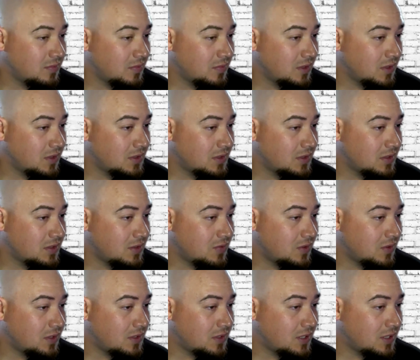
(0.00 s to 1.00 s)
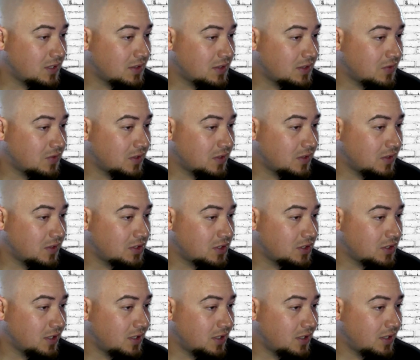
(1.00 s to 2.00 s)
Let's see, who else has a
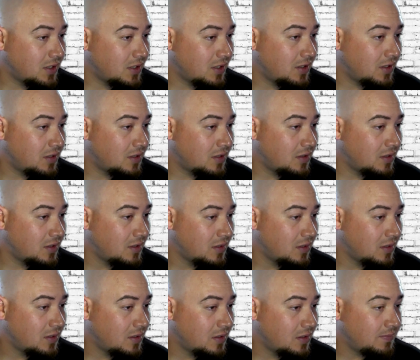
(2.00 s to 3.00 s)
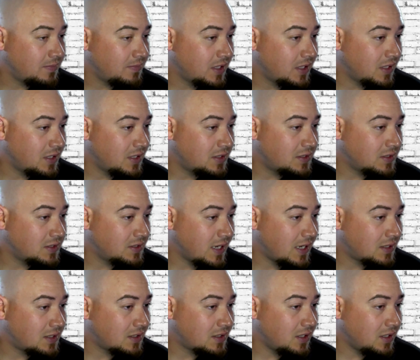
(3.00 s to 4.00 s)
question? Mamta is
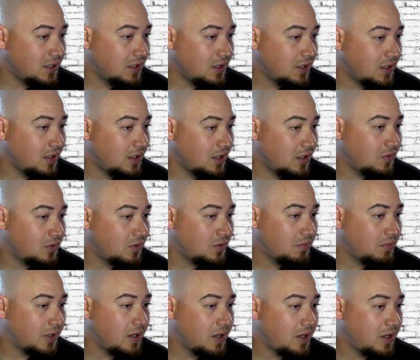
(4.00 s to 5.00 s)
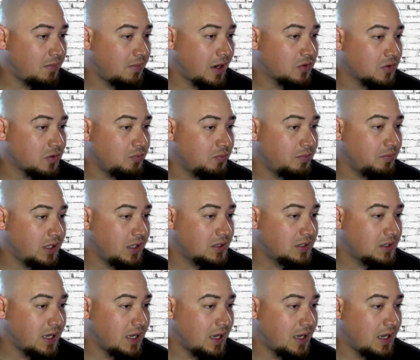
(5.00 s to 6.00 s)
asking, can you only buy a microbit
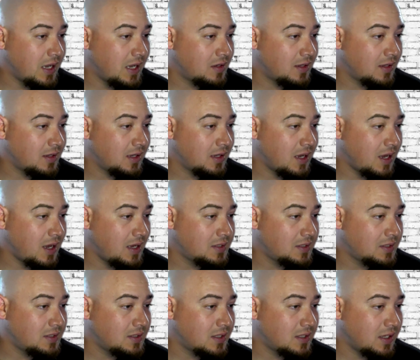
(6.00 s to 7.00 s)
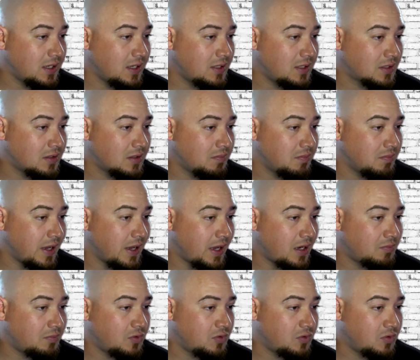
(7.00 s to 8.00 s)
and the case that is
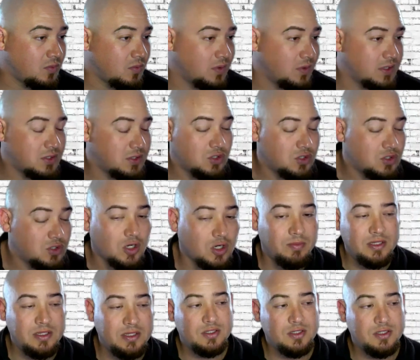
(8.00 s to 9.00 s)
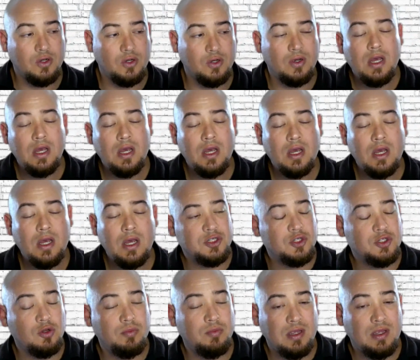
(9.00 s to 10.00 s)
compatible with Strawbees? So I'm
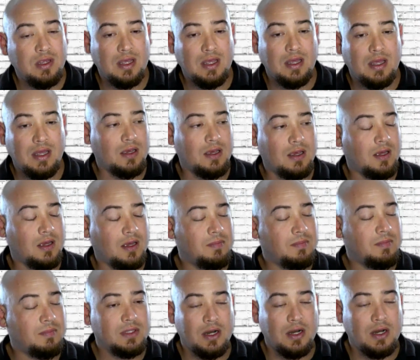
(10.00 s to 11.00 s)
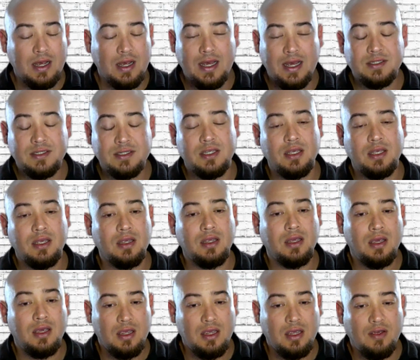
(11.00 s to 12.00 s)
assuming that they're asking
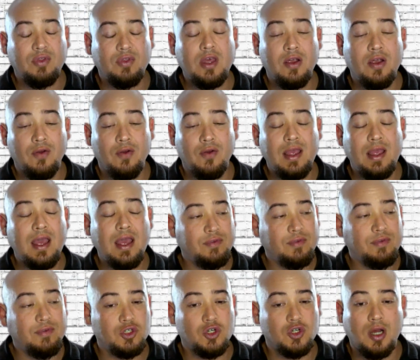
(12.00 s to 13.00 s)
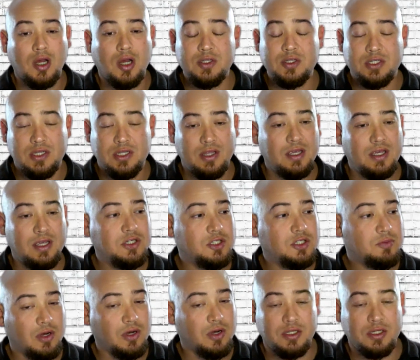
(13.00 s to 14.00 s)
if they already have the Strawbees, can they
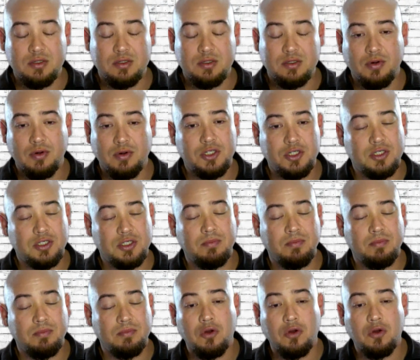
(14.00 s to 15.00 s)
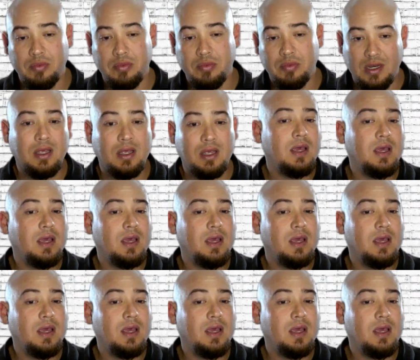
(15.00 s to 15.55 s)
just purchase the microbit